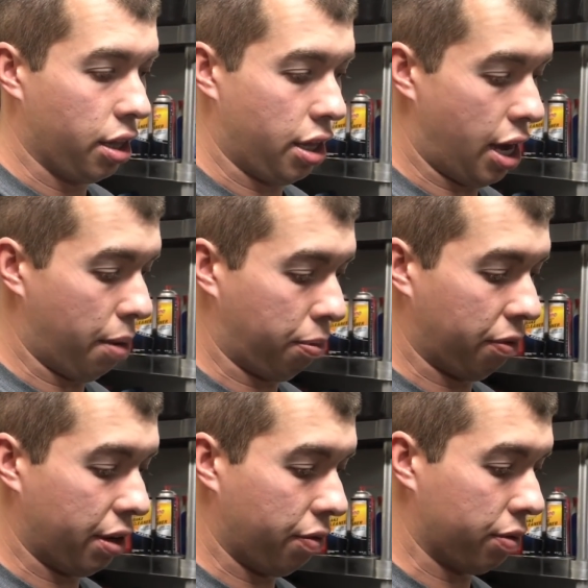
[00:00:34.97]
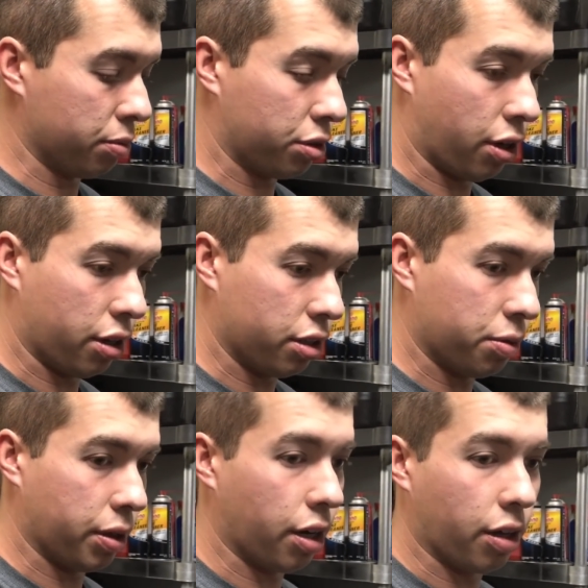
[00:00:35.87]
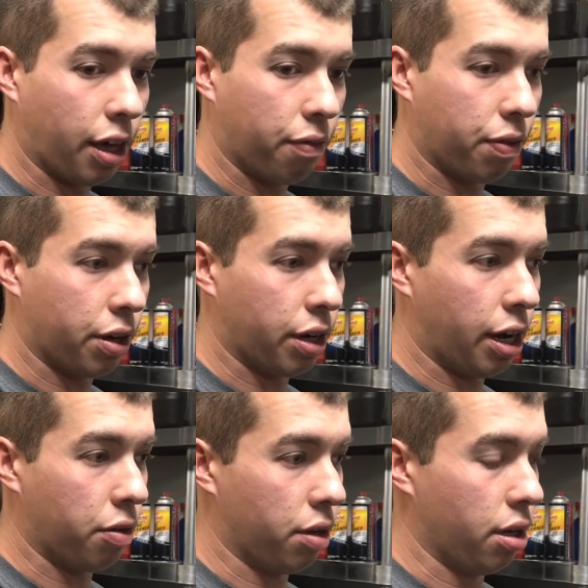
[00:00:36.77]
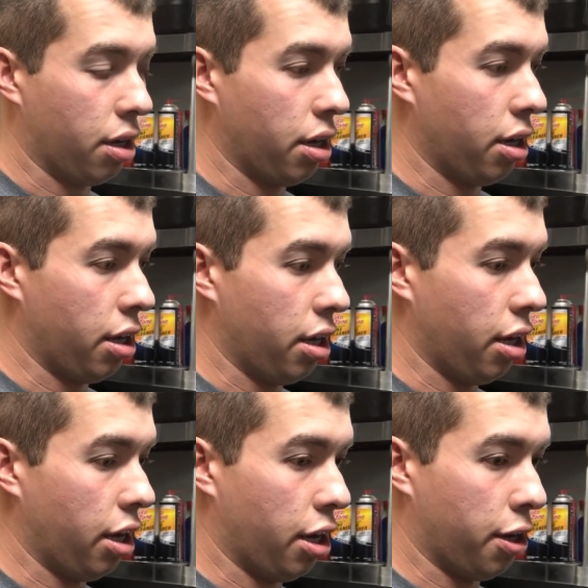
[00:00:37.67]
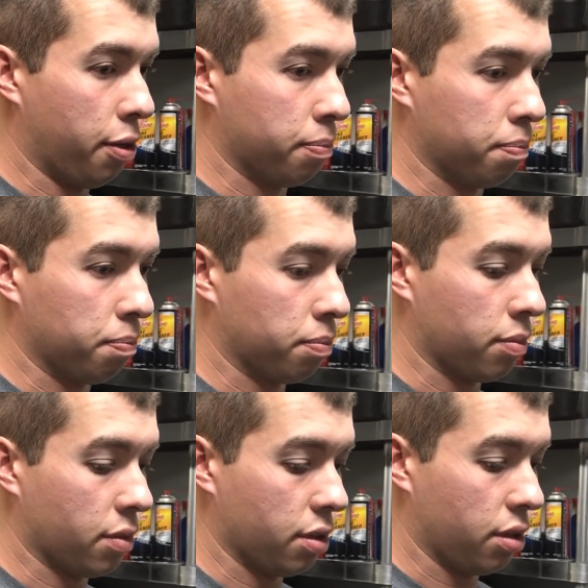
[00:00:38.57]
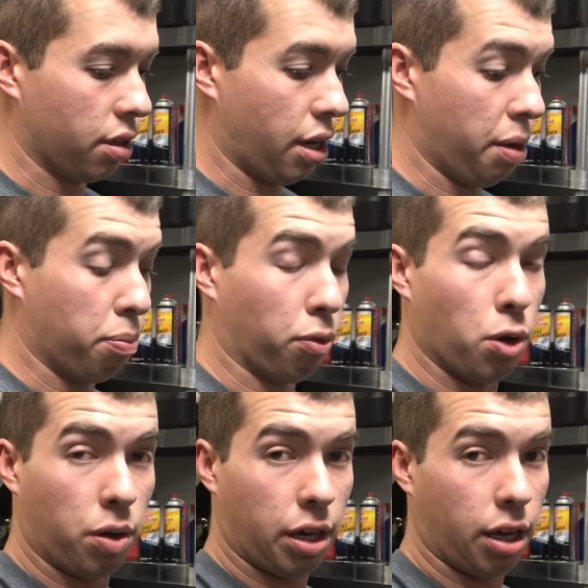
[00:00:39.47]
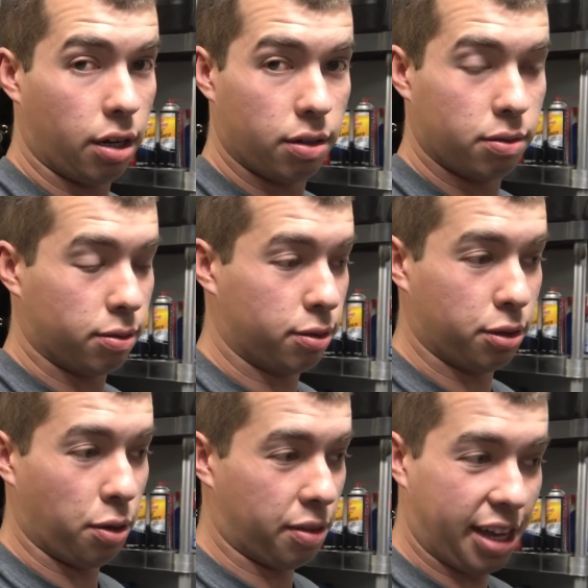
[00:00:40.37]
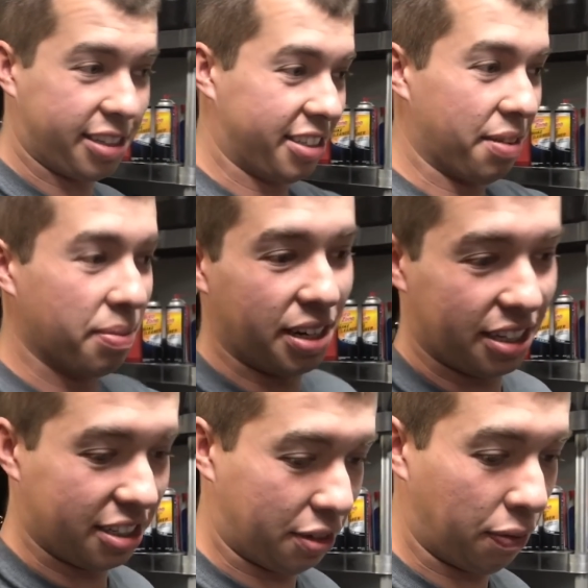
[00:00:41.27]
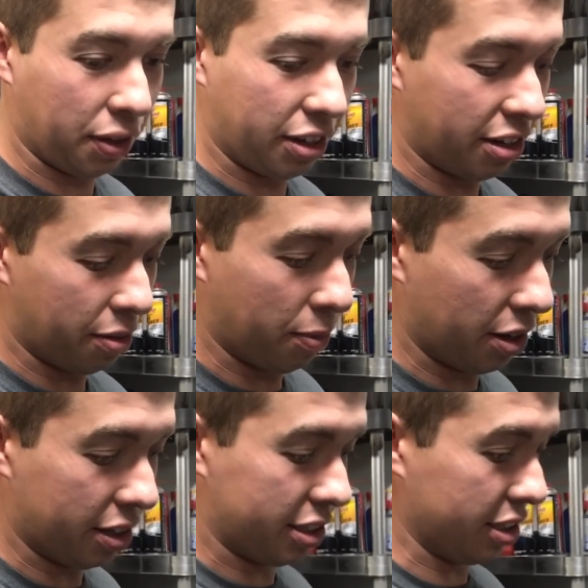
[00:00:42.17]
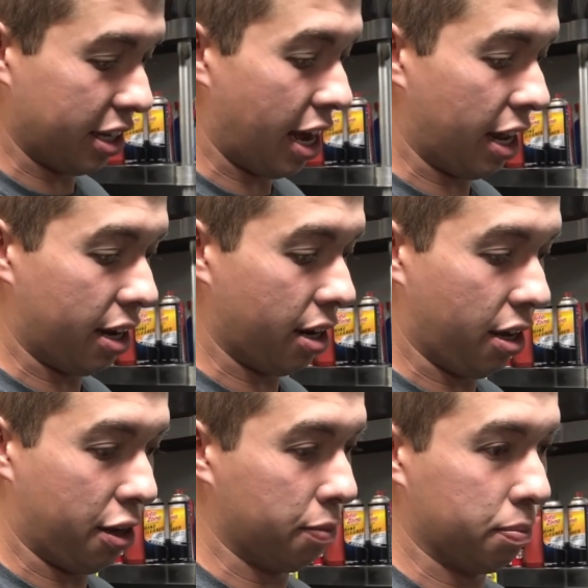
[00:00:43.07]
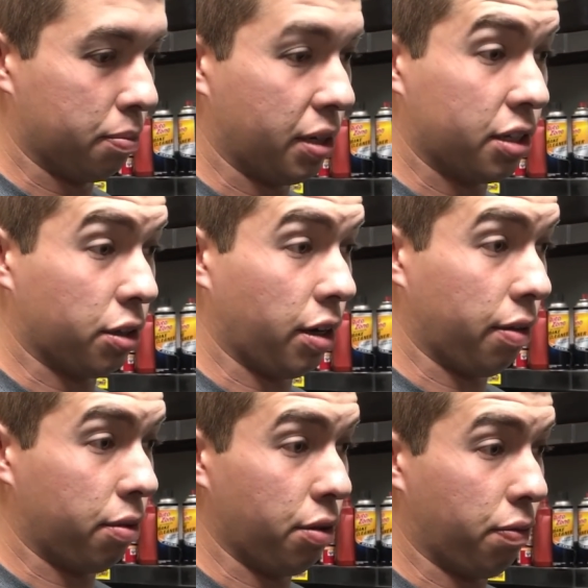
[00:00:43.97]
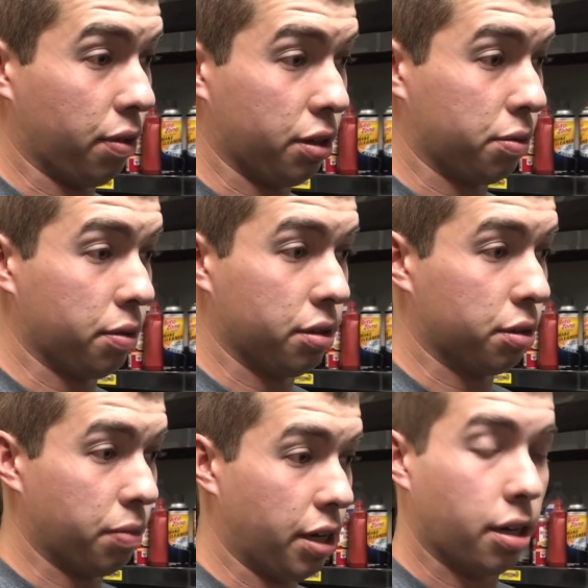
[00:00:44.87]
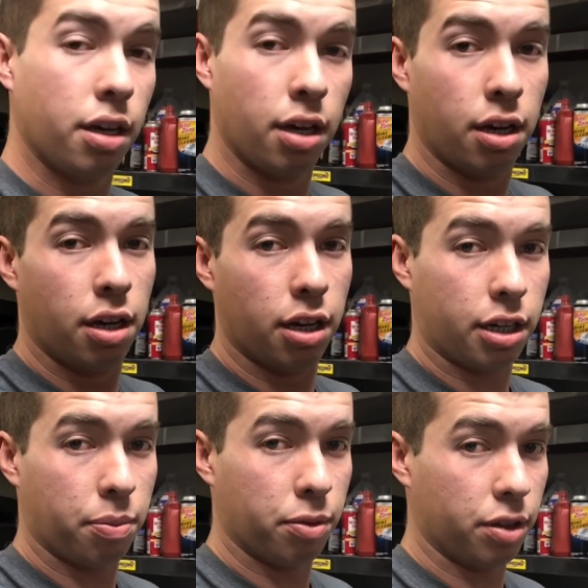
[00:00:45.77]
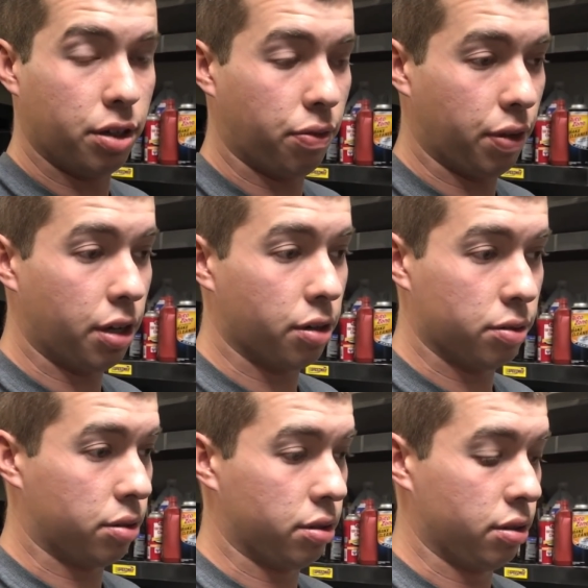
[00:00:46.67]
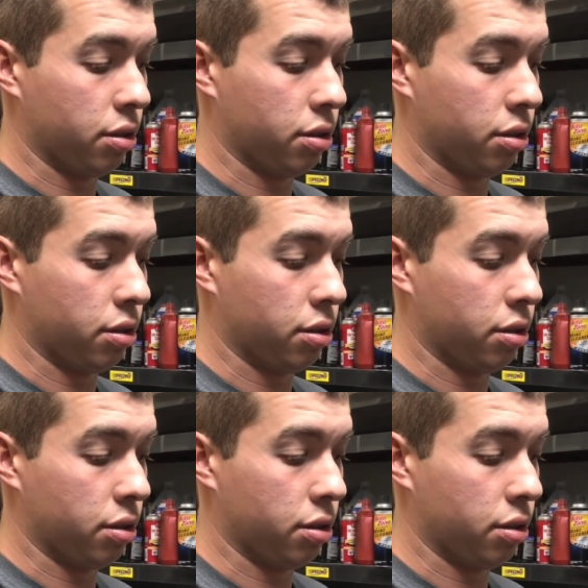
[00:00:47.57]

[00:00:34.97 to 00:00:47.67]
that prevented it from starting, so we got all that figured out. I broke it, so I'm gonna just fill you in on where this is at, because all I have to do for this one is make a couple of these videos